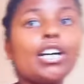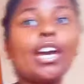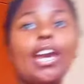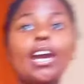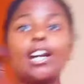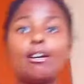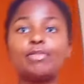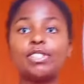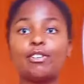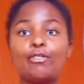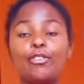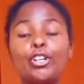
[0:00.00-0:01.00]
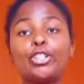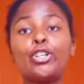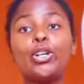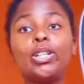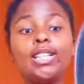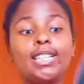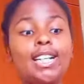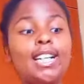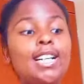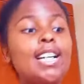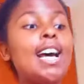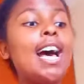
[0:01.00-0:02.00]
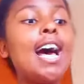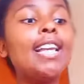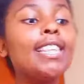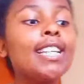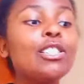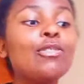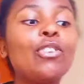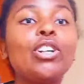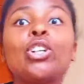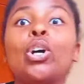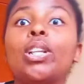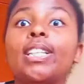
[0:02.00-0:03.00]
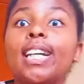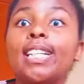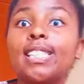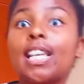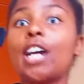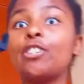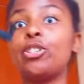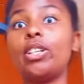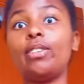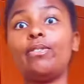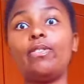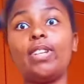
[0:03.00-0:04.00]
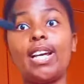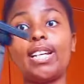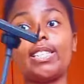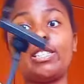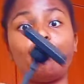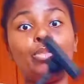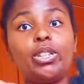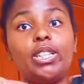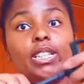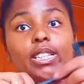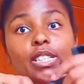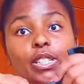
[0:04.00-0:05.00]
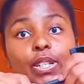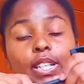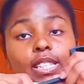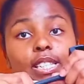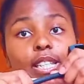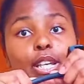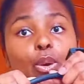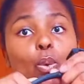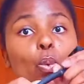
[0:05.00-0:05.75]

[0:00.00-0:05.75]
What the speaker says: here comes the phone holder, and this phone holder is actually flexible. You can see